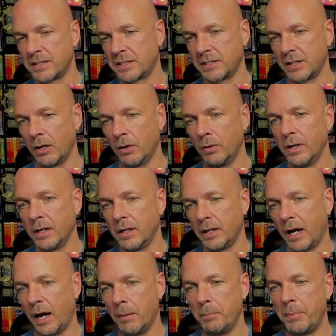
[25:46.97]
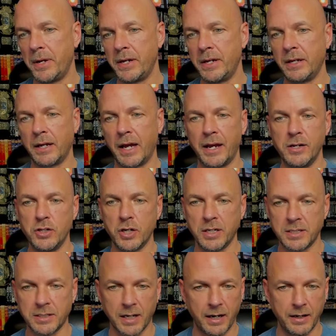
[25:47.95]
So beating AJ
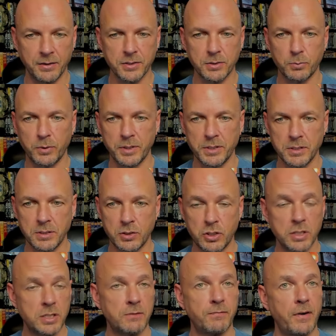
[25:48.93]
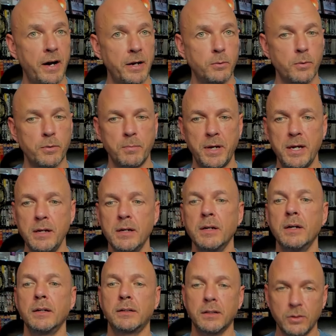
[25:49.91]
Styles was just fine with me.
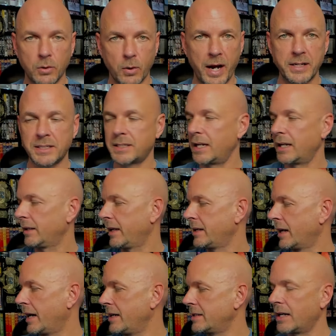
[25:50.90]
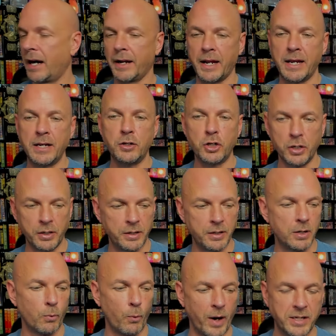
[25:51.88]
Congrats to LA Knight on a good
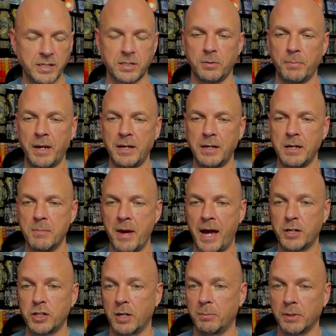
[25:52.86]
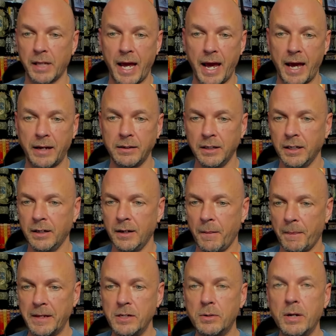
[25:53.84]
WrestleMania match. I'm glad
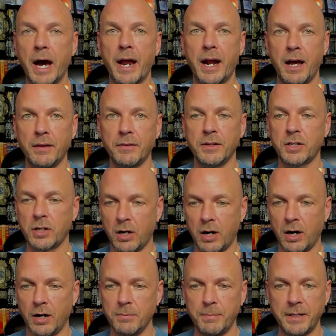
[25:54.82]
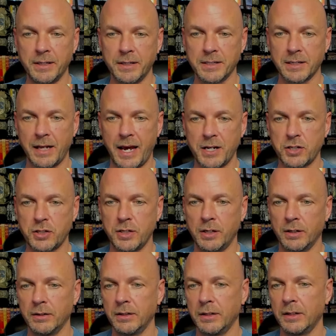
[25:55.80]
that you got on the card because last
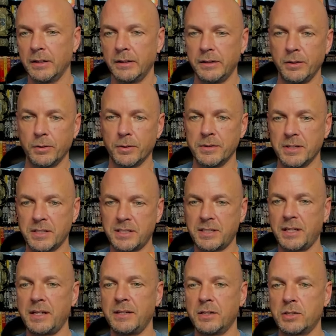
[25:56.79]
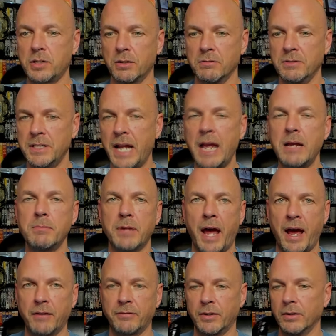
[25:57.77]
year you're in the city that you're named
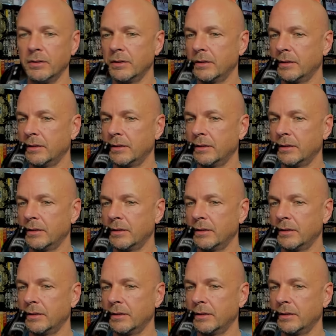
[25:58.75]
after.